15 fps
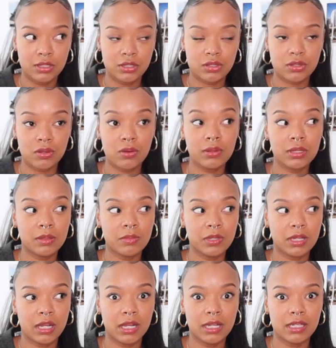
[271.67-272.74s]
solely
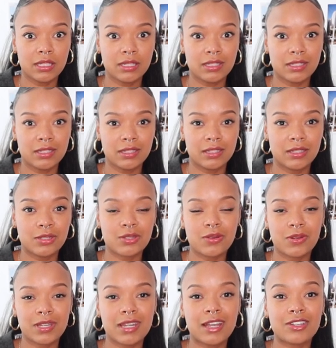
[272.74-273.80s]
because the
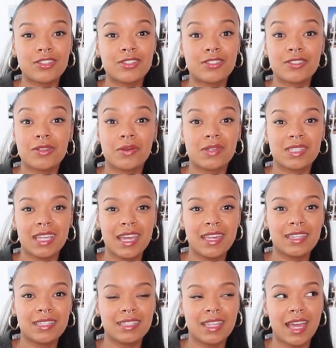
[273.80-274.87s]
soul connection is so
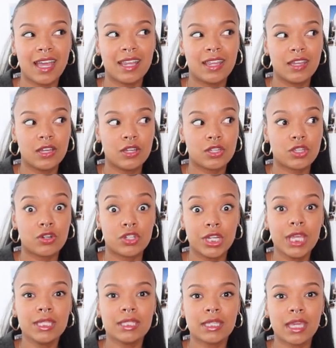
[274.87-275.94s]
intense that you're
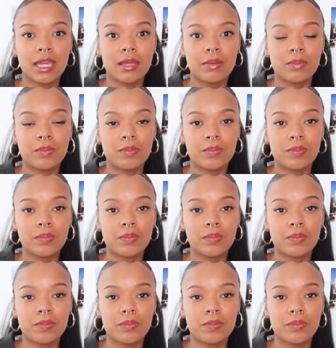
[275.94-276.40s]
chasing it,